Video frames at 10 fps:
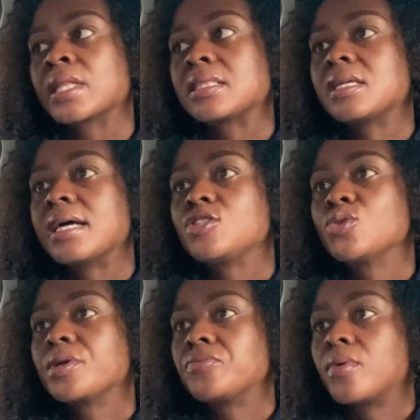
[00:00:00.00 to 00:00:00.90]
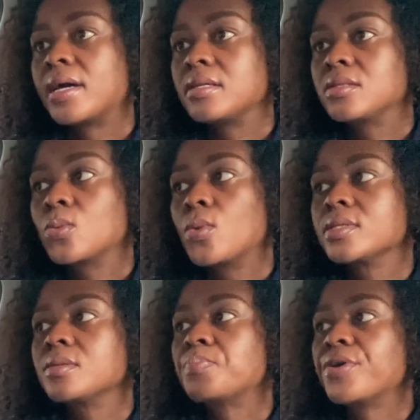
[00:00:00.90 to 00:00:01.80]
did I do it right?
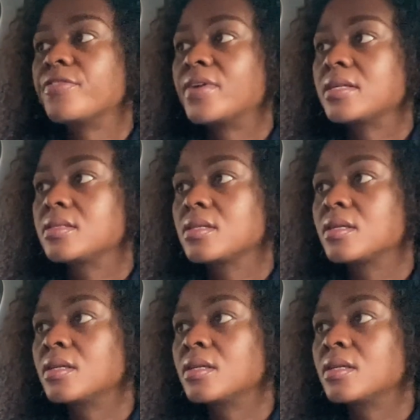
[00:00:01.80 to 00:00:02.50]
Was it perfect?